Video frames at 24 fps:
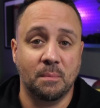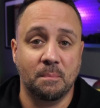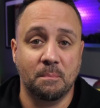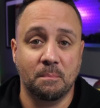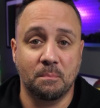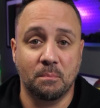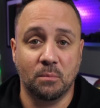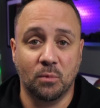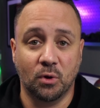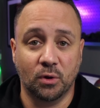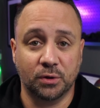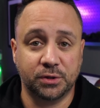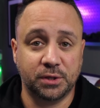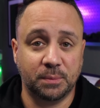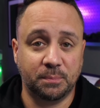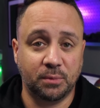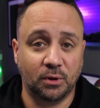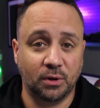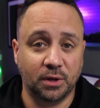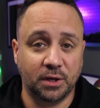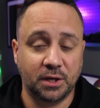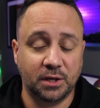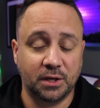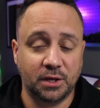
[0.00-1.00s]

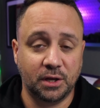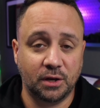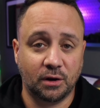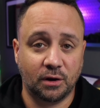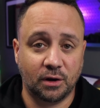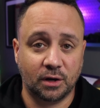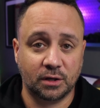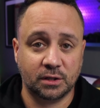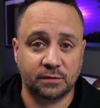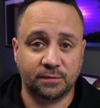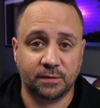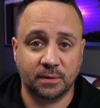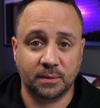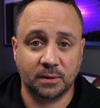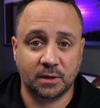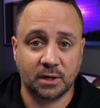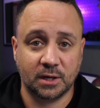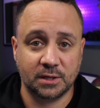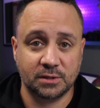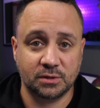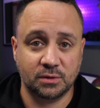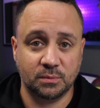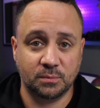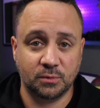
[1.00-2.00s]
multiple EDRs from
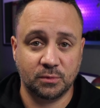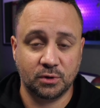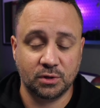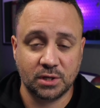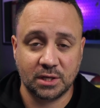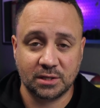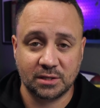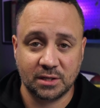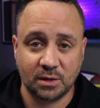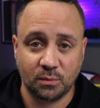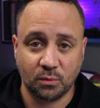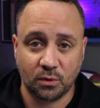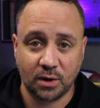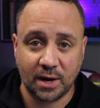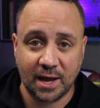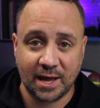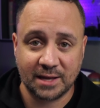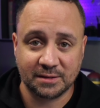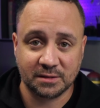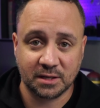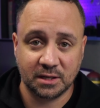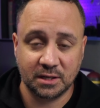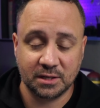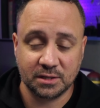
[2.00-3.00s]
customers as they were
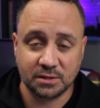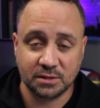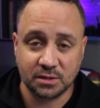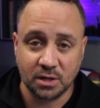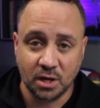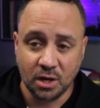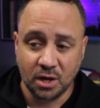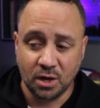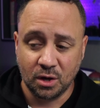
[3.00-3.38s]
asking us